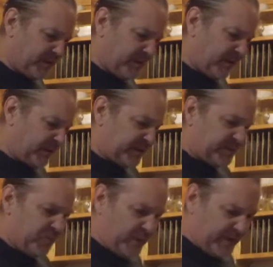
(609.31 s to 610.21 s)
At this
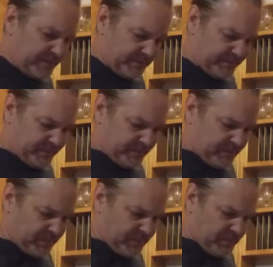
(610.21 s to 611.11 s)
point,
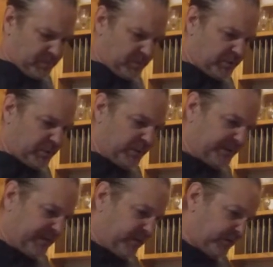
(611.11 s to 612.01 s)
we'll turn
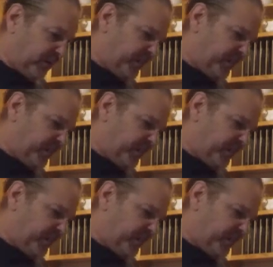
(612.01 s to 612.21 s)
it down a little